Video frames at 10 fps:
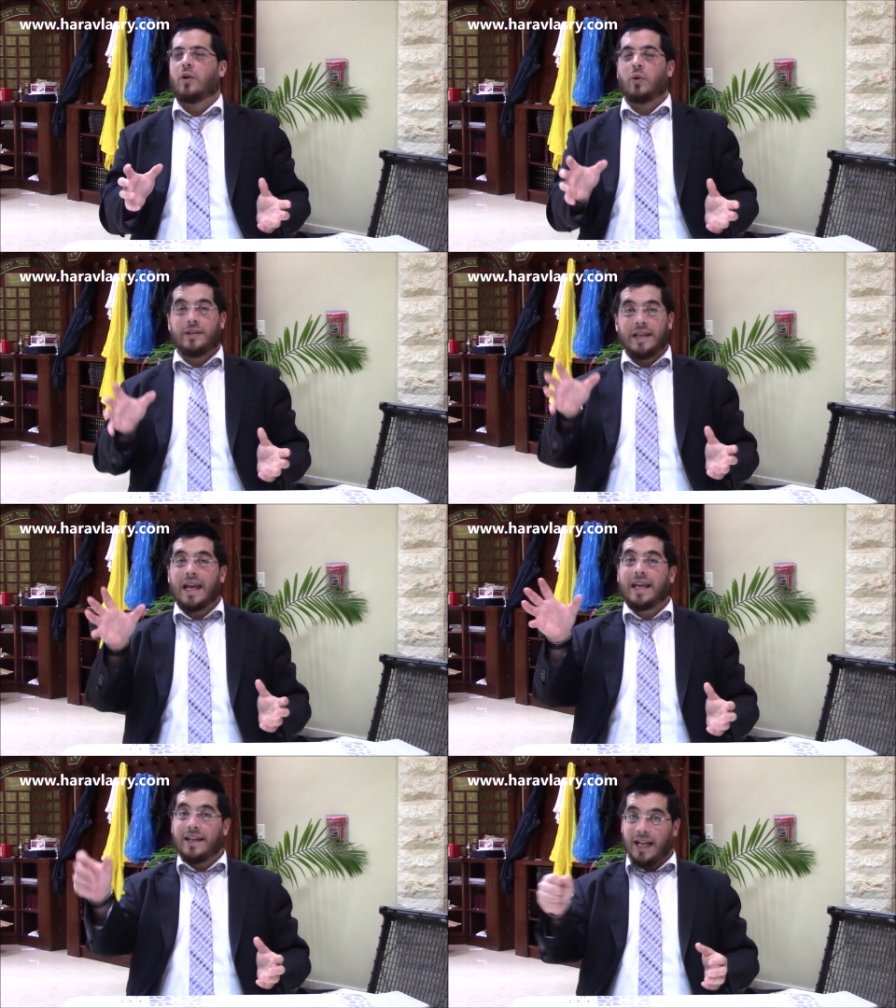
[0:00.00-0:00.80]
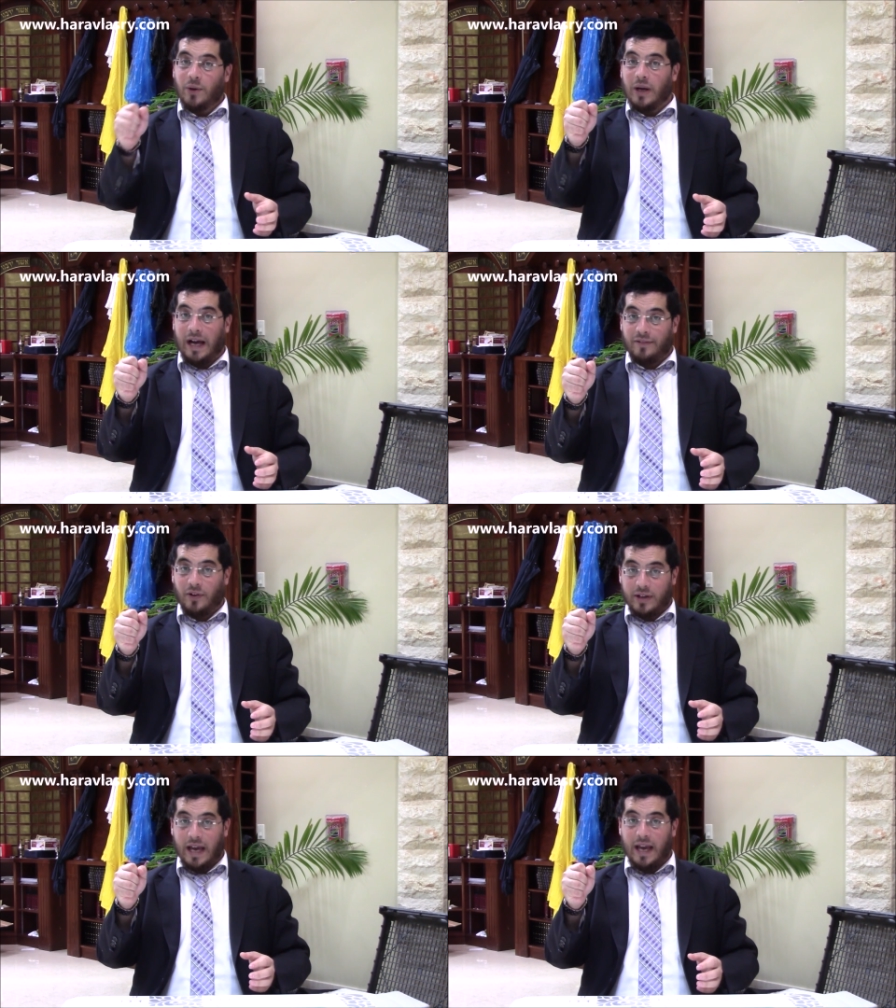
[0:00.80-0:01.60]
we take in the lulav,
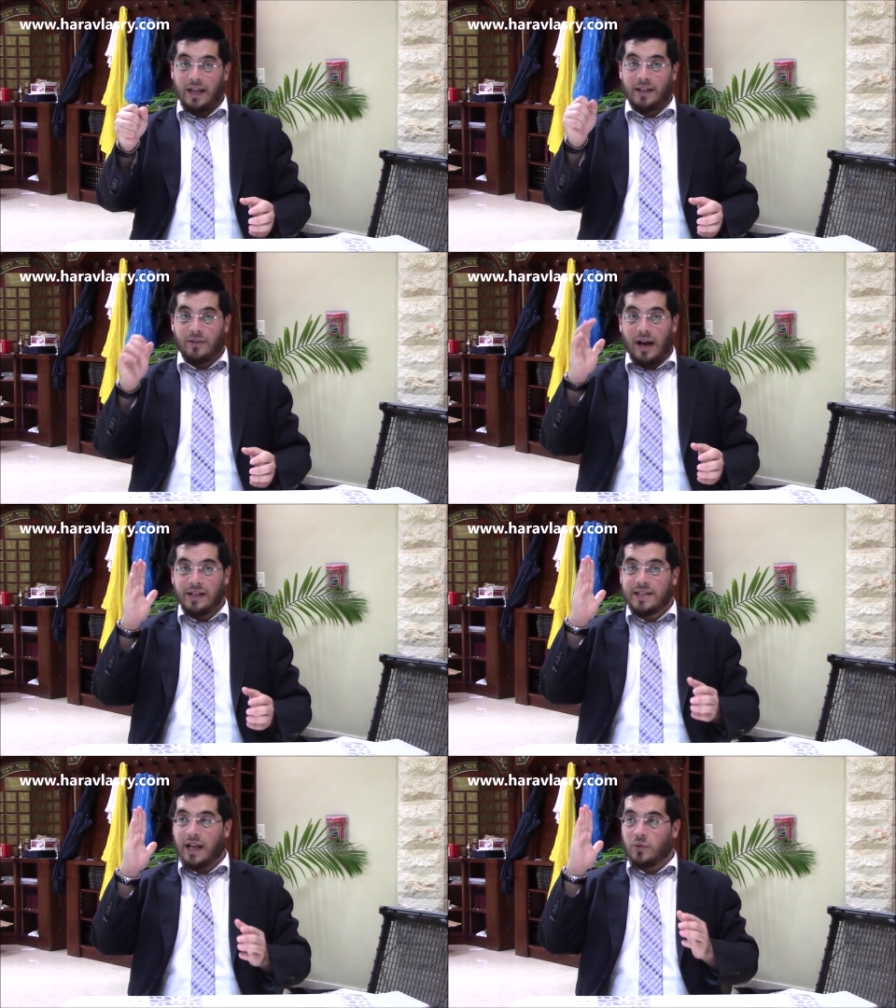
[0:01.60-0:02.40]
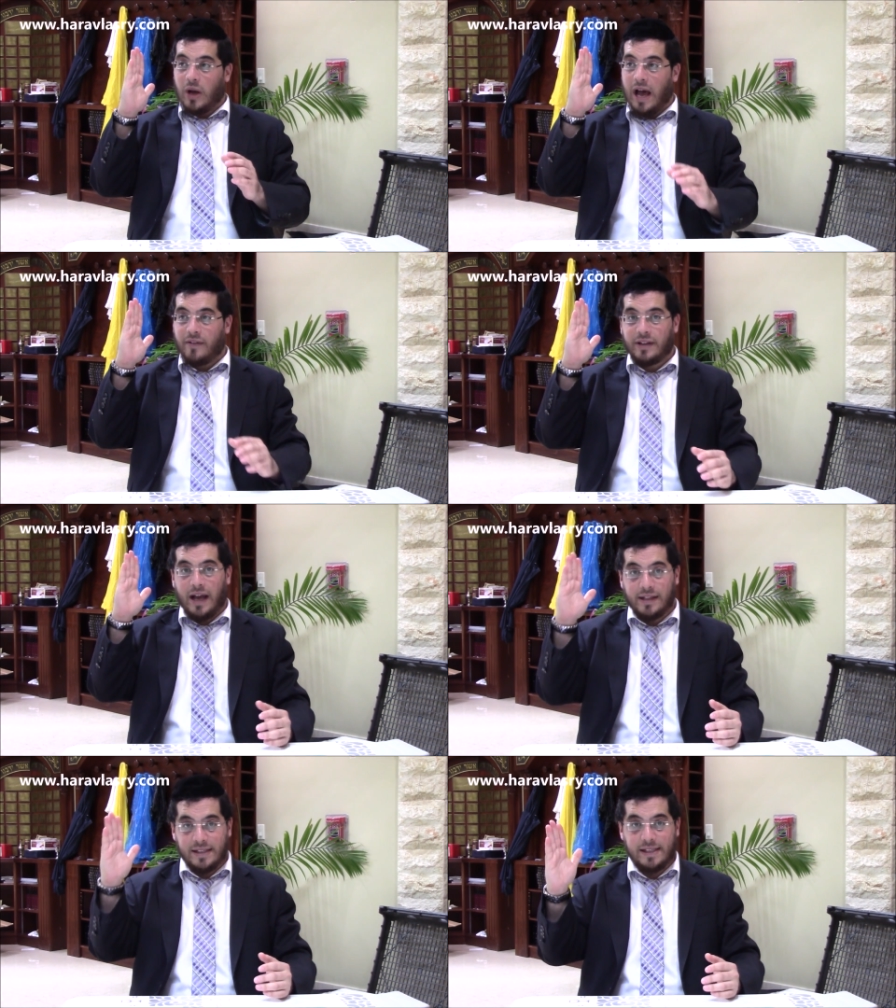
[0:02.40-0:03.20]
okay? In the right side we have the
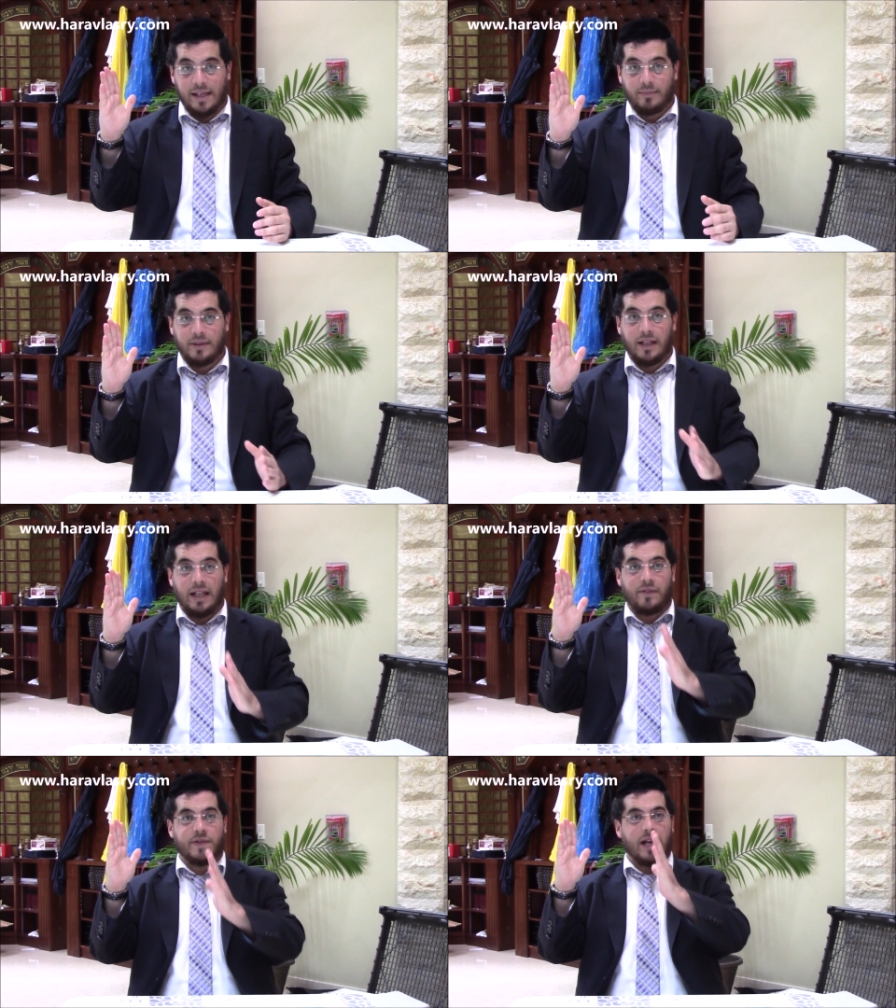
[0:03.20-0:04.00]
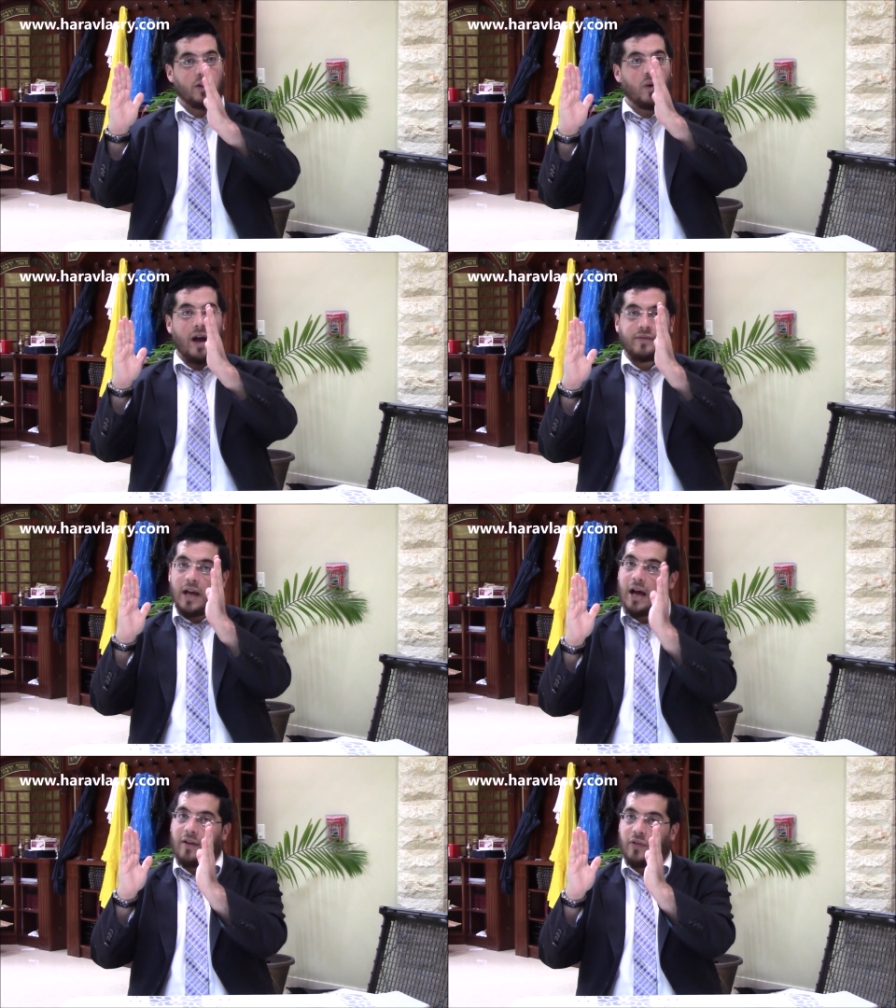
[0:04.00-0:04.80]
adasim. The left side we have the
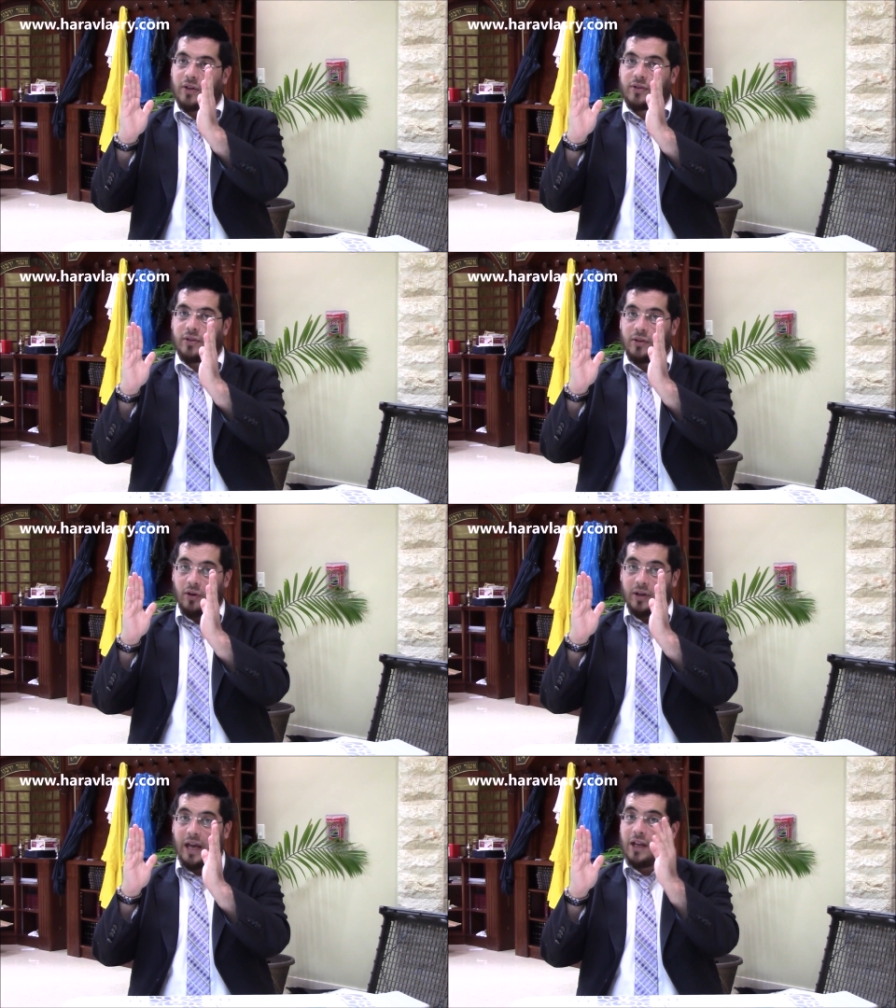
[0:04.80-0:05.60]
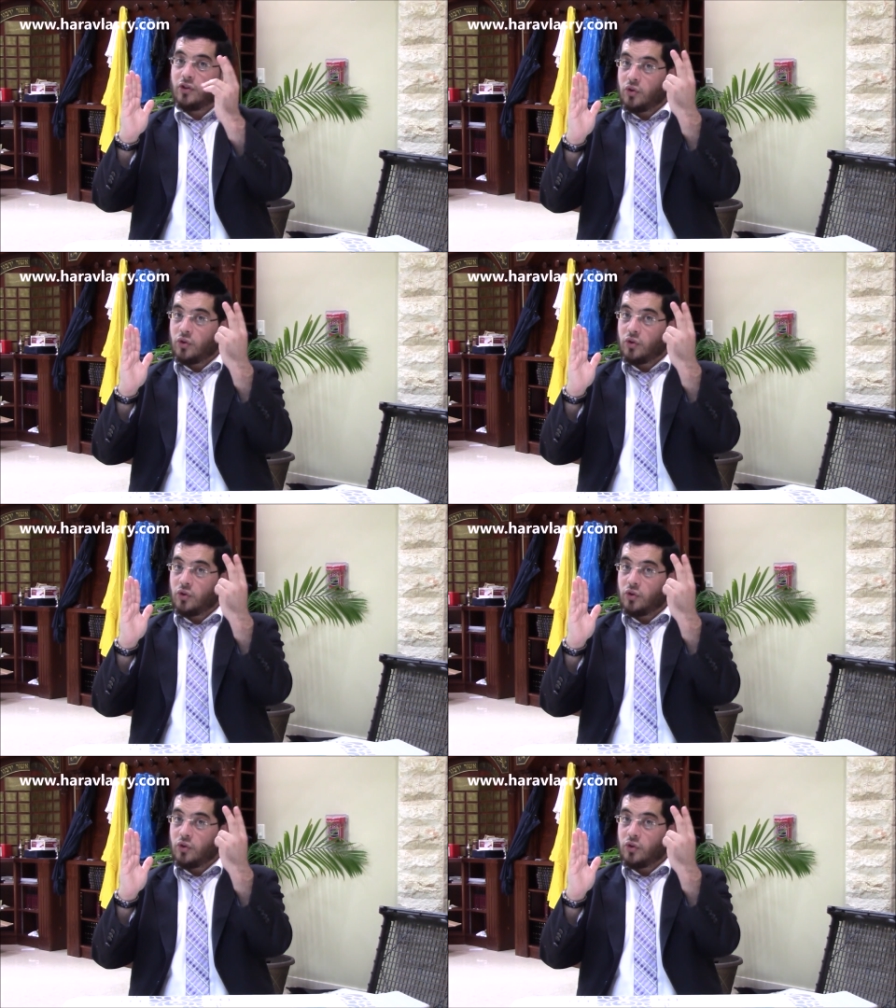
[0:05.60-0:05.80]
aravot, okay?